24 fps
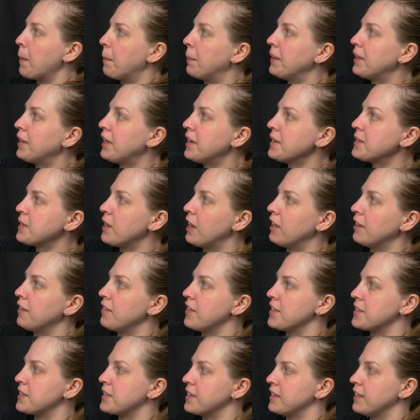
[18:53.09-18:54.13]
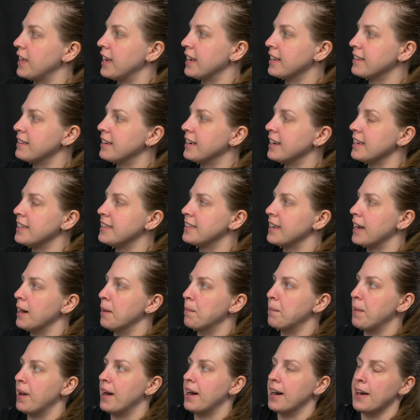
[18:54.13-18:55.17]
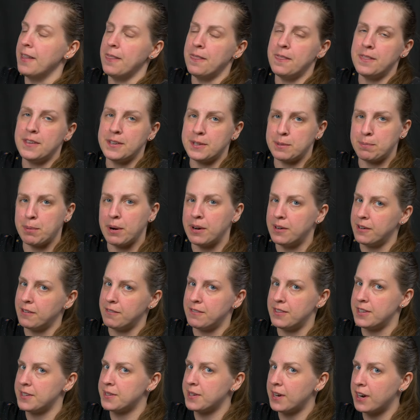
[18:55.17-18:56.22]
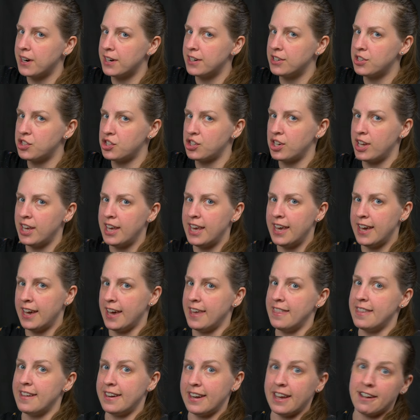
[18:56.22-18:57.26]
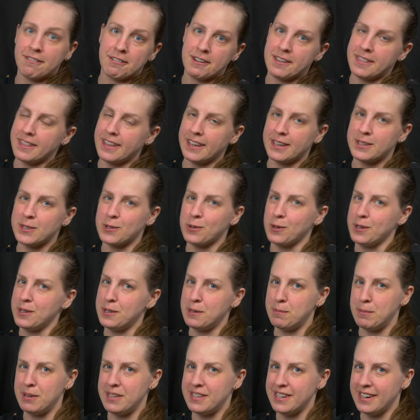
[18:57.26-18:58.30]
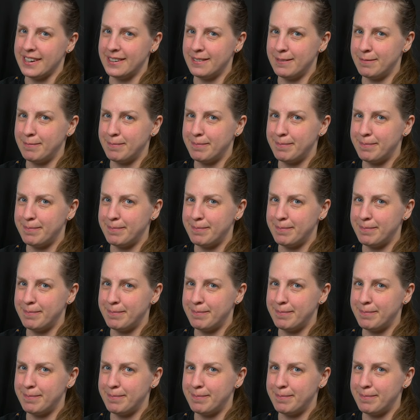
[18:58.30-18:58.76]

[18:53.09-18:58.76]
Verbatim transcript: plus all of the stalactites up on this part of this arch, and then everything is going to be done.